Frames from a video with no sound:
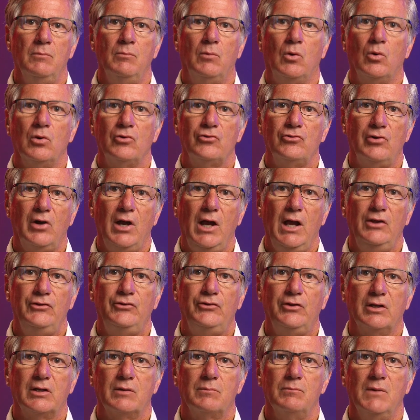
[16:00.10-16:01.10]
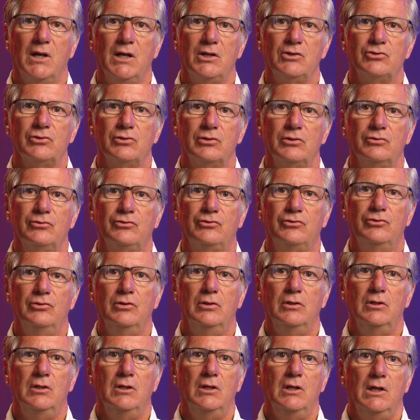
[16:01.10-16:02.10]
more drastic measures
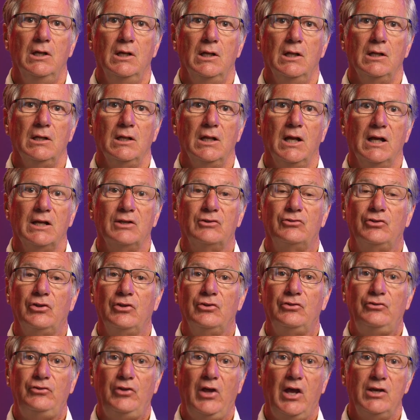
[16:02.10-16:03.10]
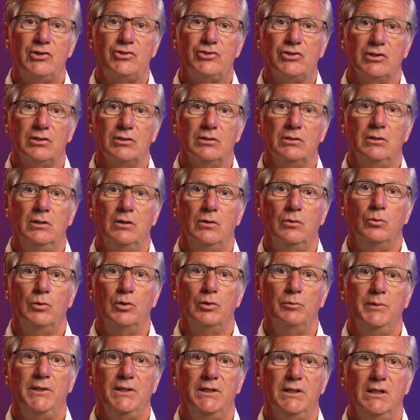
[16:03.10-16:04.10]
like secession
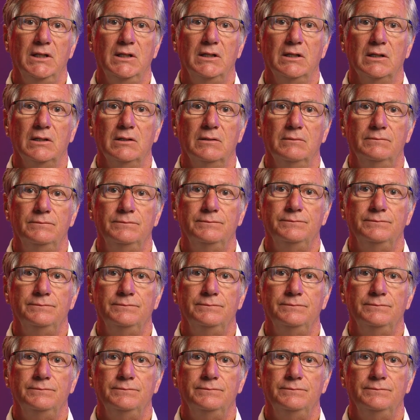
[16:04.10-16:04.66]
will be needed.